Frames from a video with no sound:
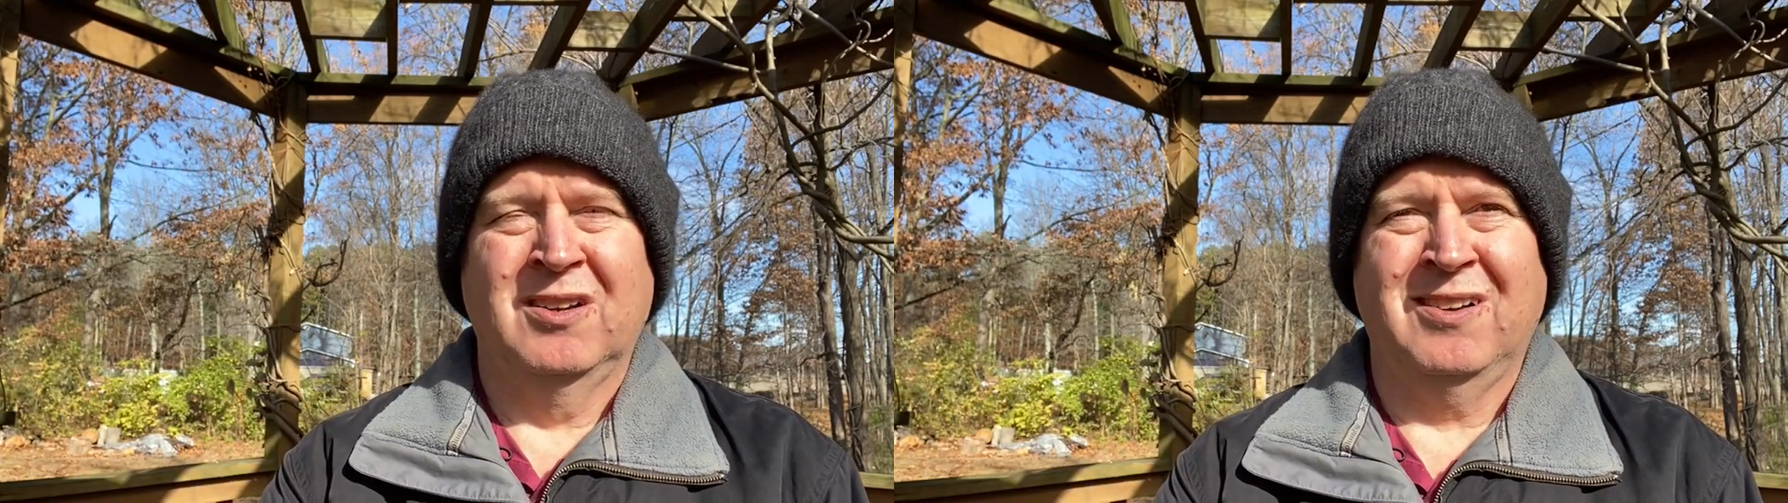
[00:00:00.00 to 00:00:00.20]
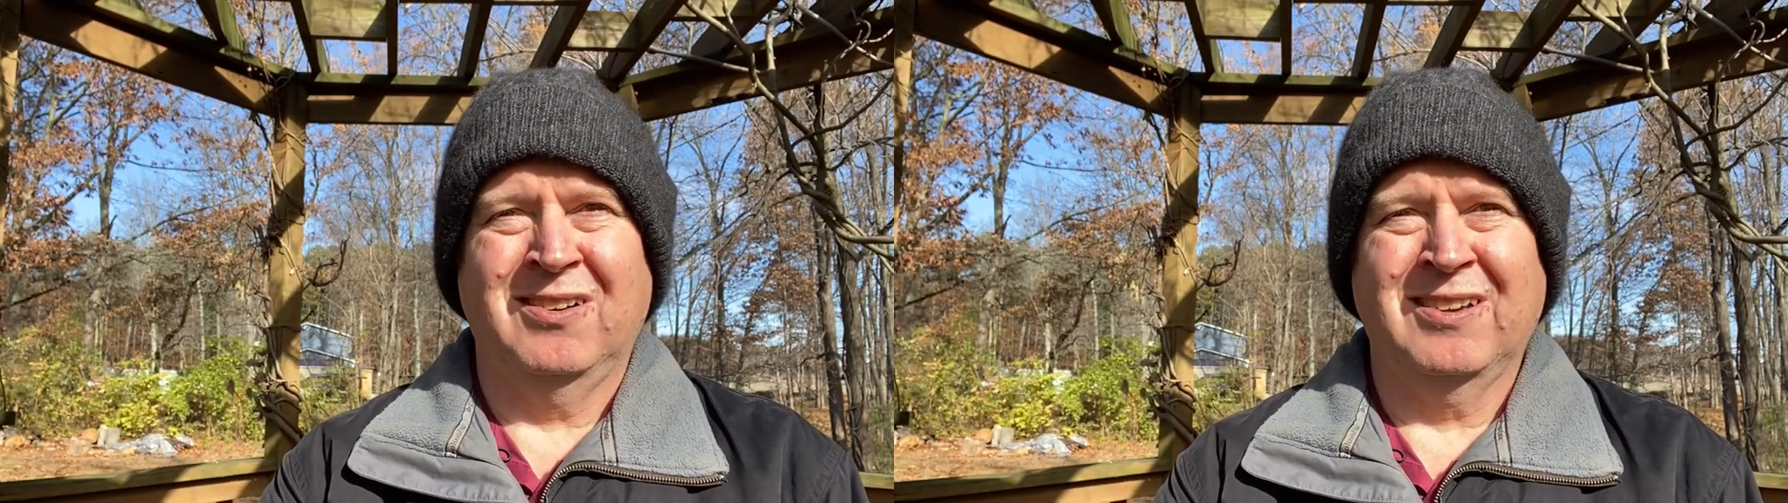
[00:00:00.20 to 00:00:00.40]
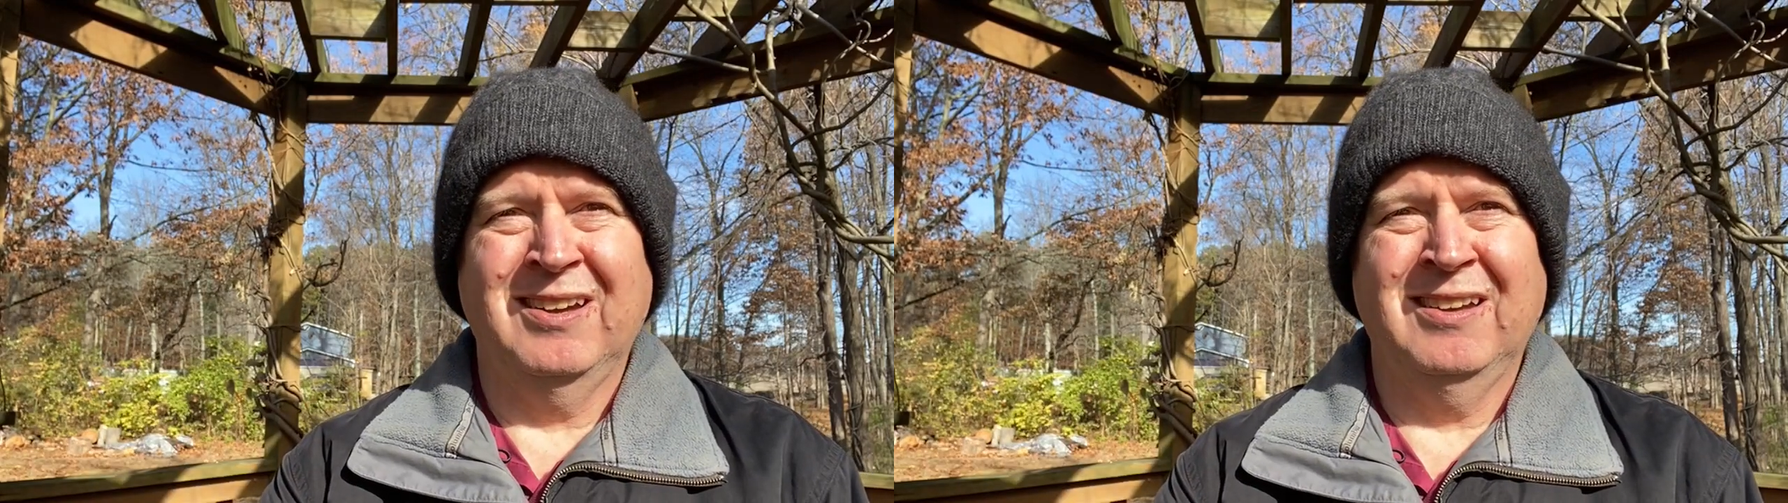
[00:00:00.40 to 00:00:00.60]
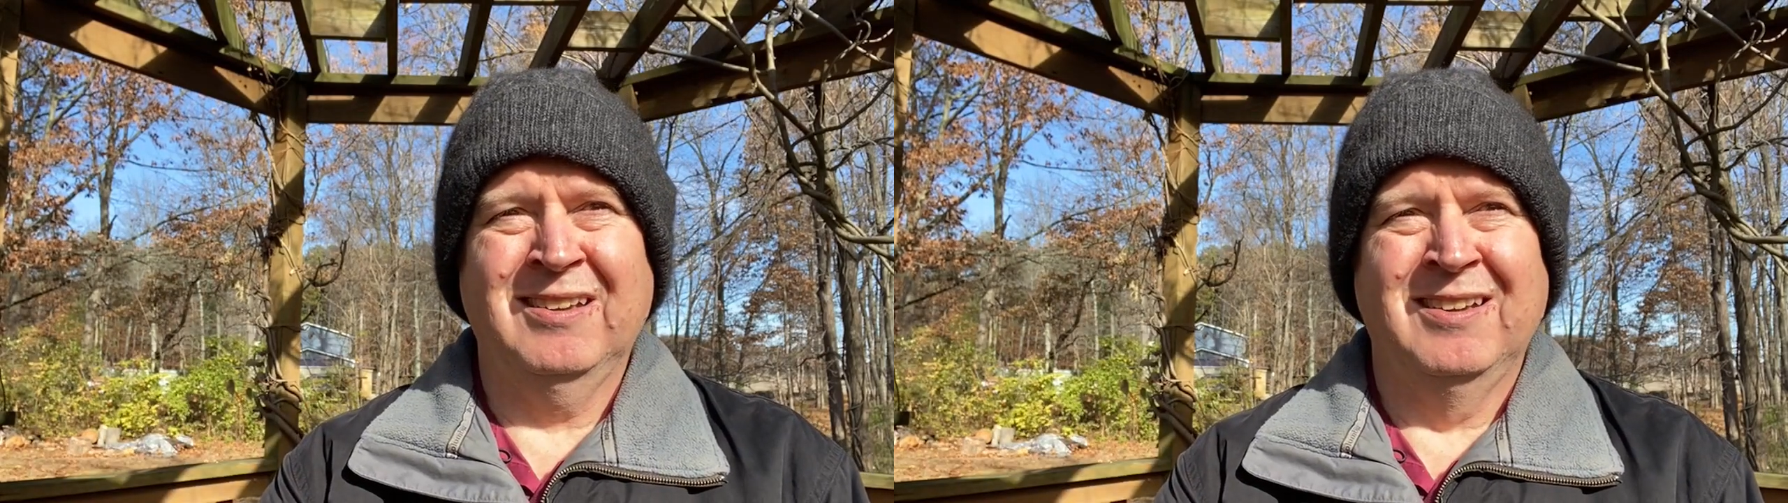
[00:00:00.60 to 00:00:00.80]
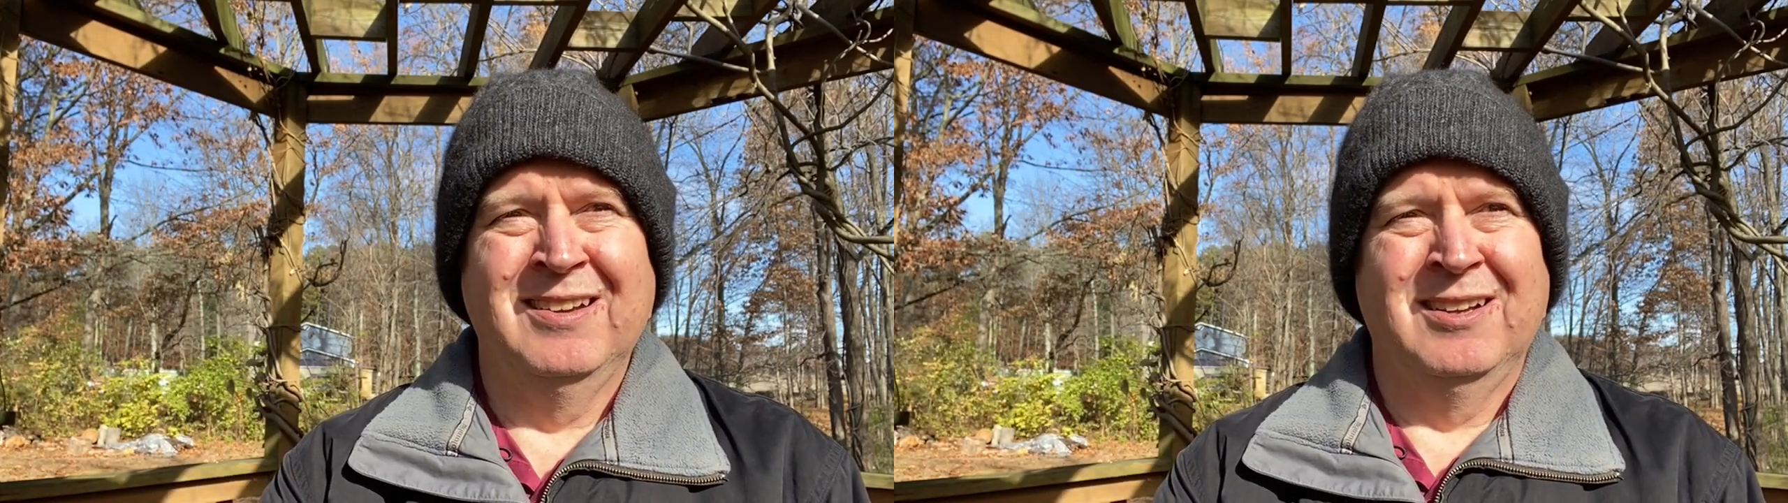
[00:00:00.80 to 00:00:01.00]
Okay,
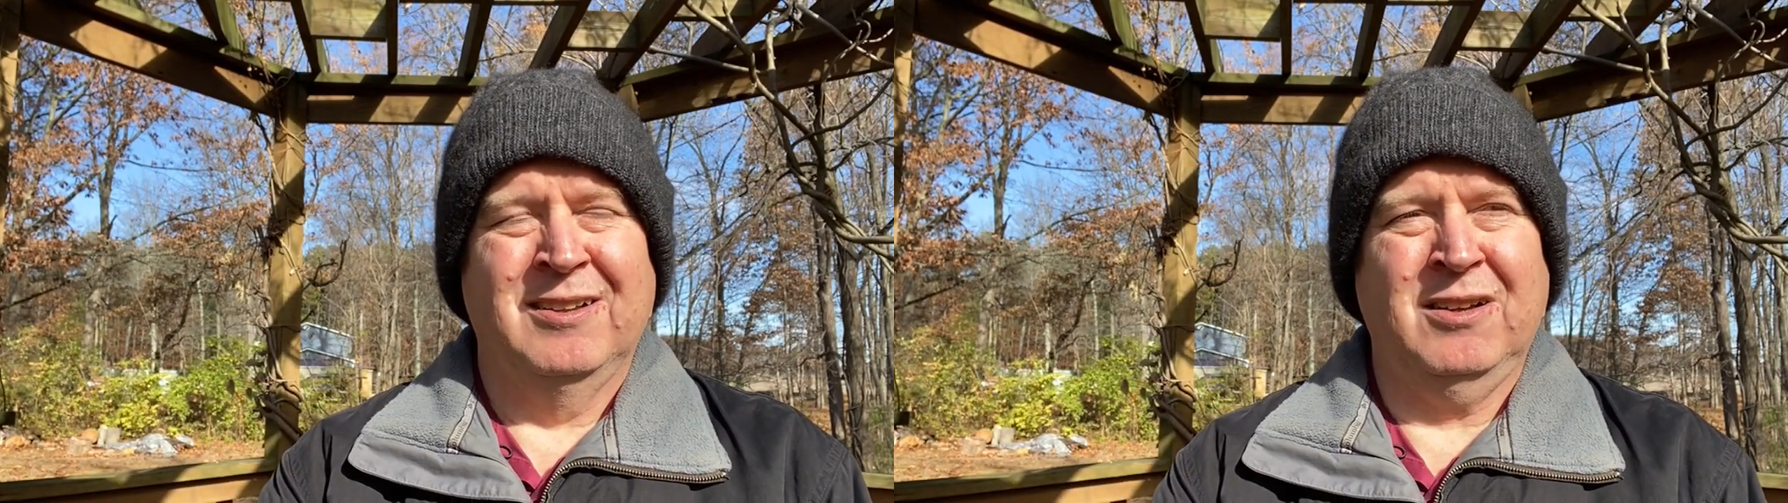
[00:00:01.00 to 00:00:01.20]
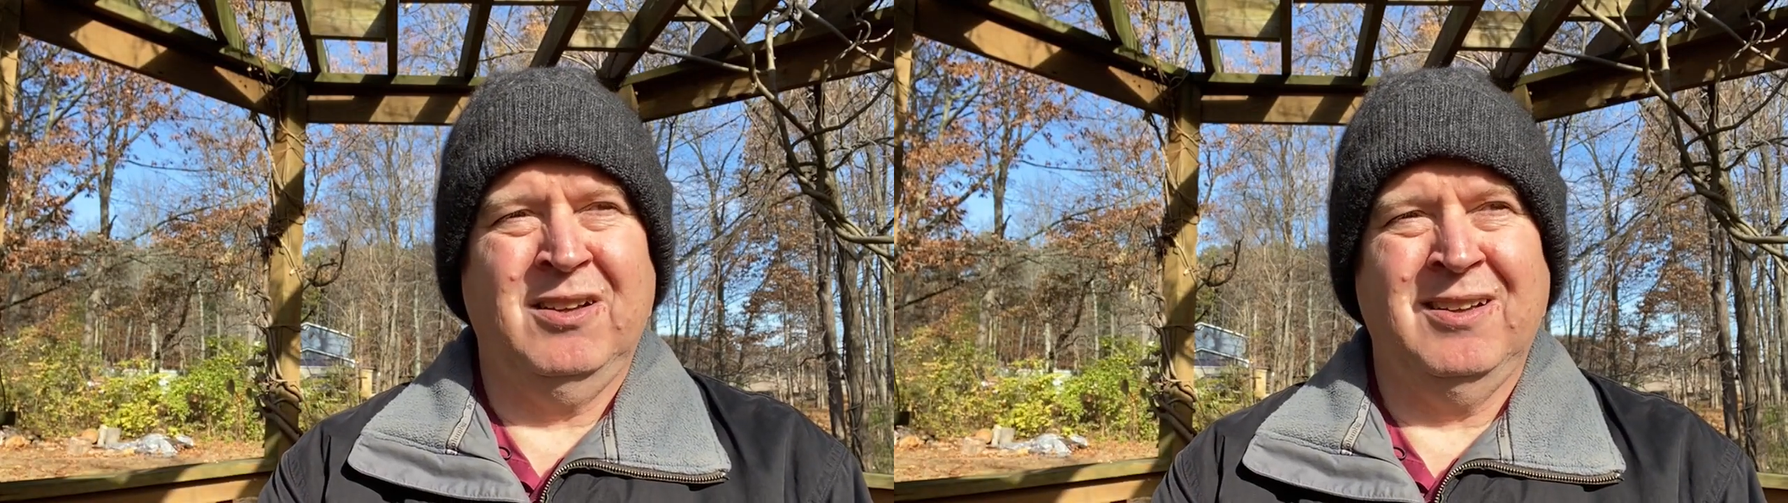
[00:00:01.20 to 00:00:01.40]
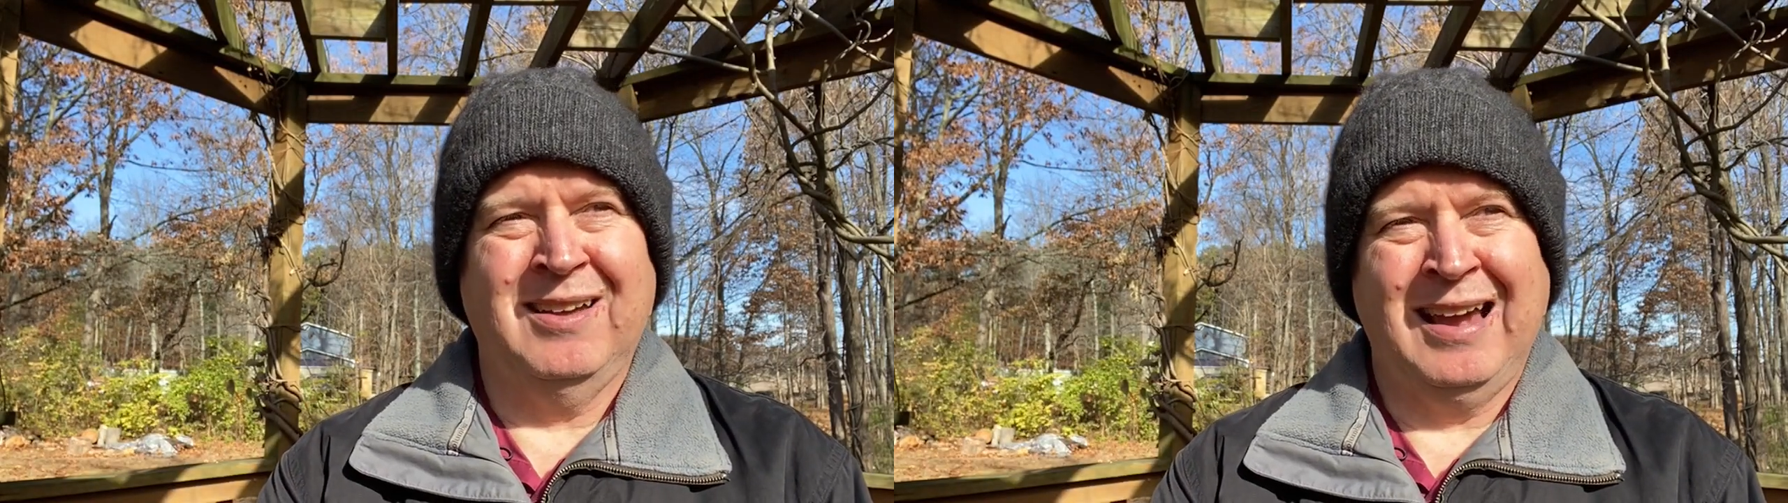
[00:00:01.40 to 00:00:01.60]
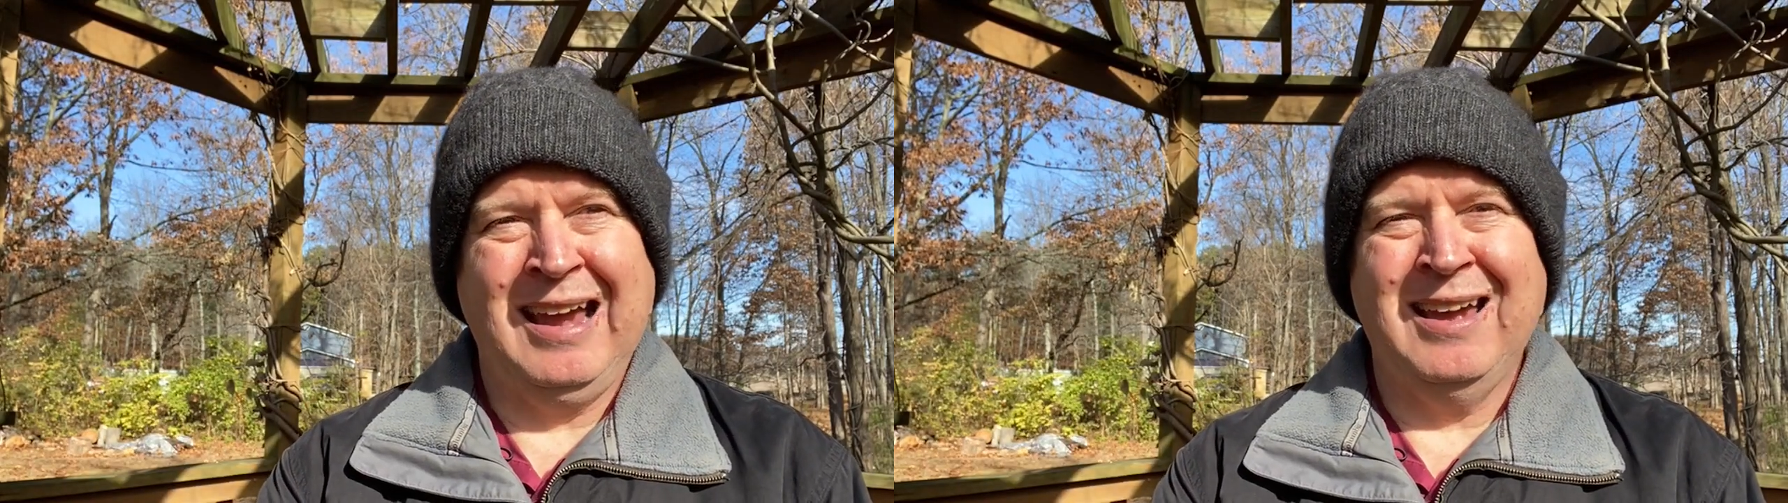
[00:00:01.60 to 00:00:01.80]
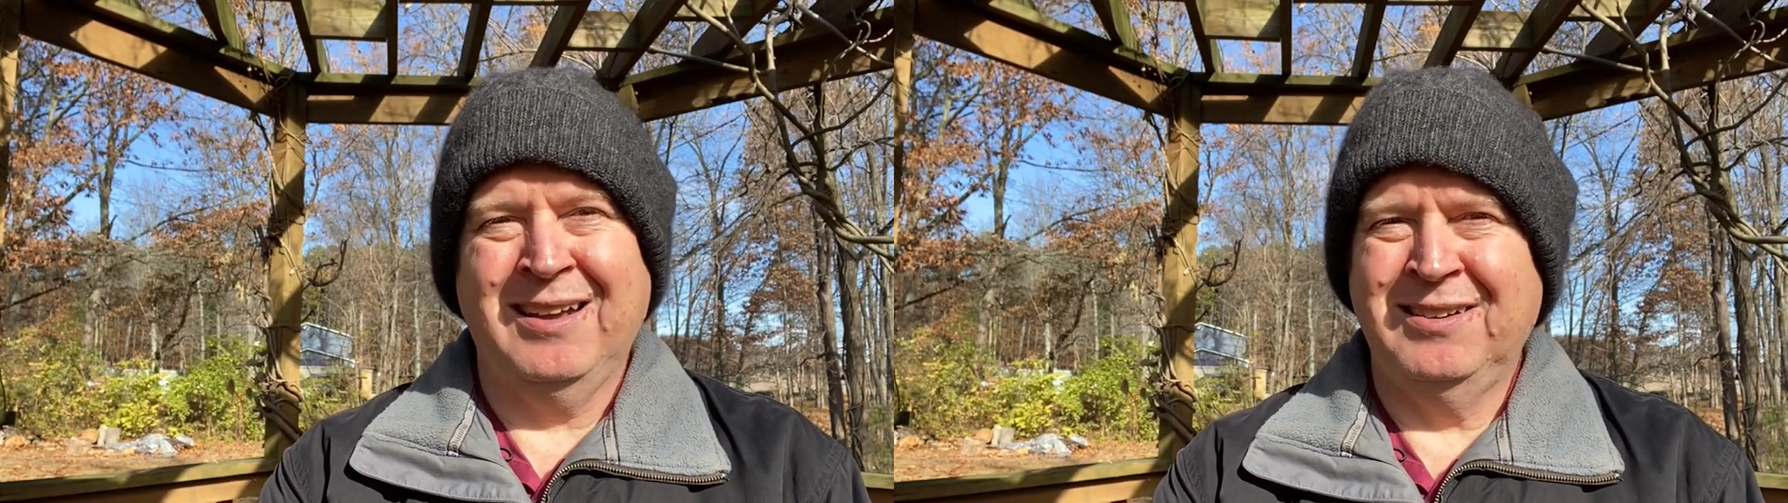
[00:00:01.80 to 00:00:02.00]

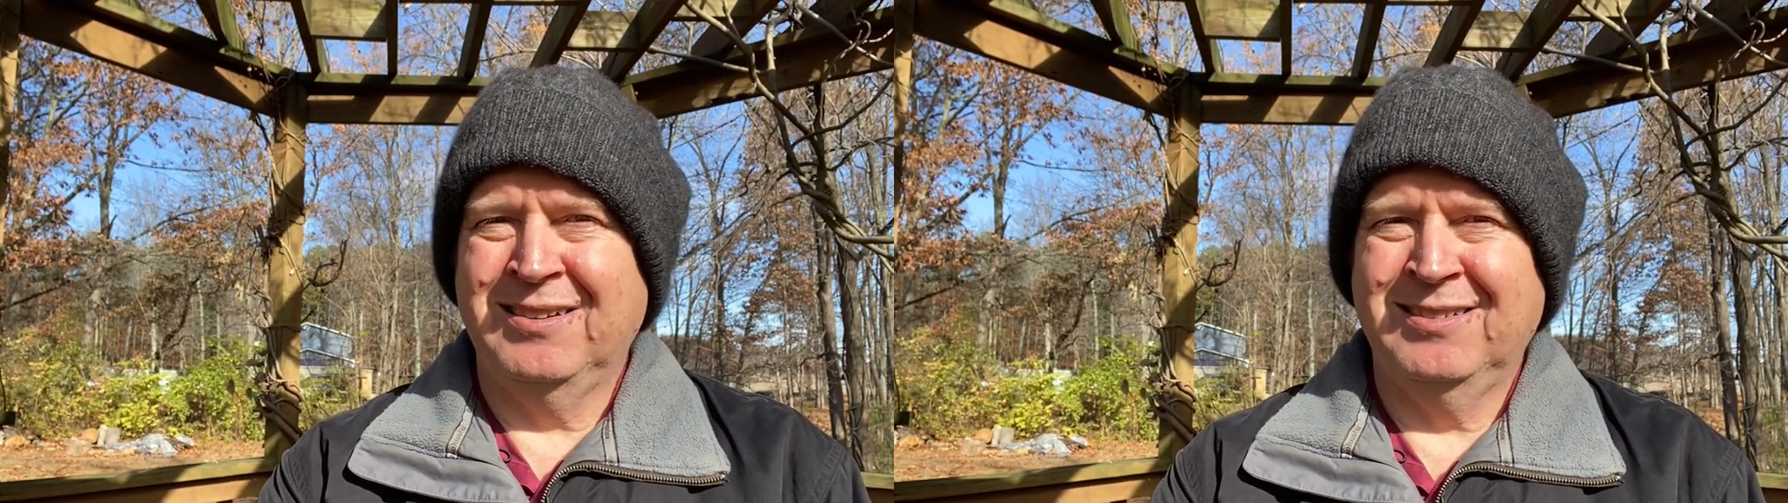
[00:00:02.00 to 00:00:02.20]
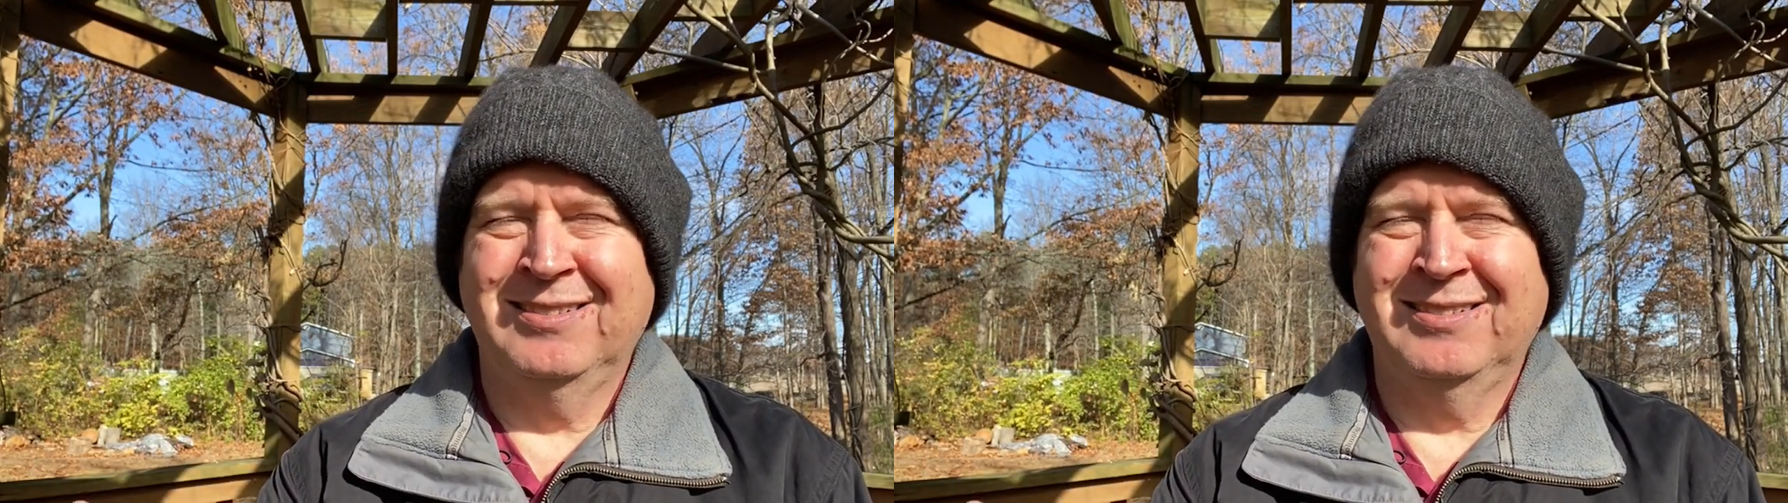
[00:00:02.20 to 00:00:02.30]
and